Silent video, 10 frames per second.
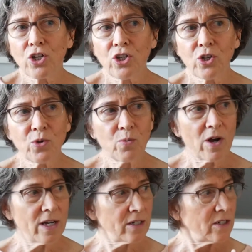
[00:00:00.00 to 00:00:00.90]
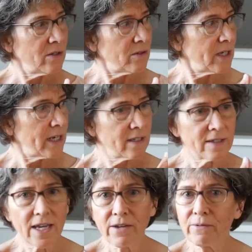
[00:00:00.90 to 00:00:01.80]
you want to get
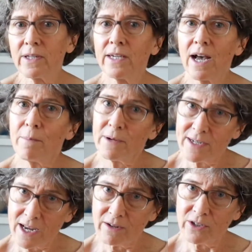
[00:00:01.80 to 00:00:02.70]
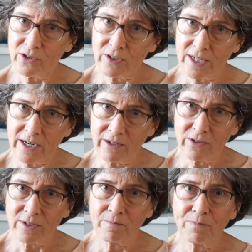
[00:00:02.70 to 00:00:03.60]
safely up and down your
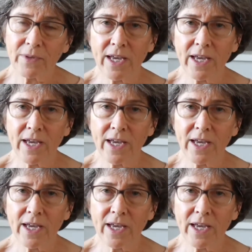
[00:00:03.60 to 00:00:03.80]
stairs,